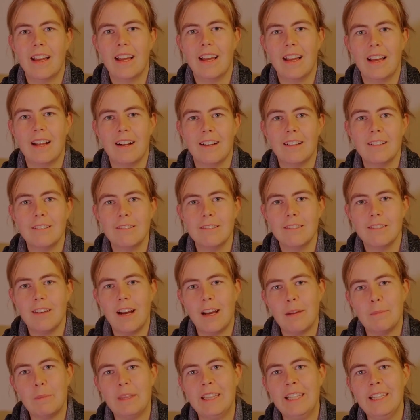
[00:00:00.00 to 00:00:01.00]
Hello,
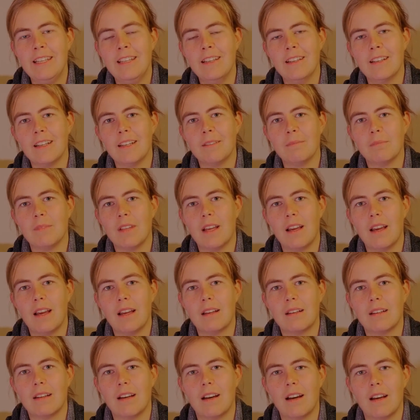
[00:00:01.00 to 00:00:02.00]
I'm Tiina
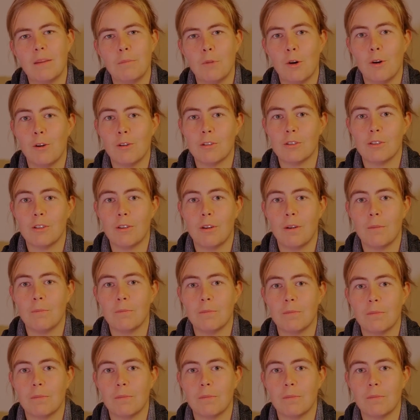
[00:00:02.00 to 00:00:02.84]
and I'm also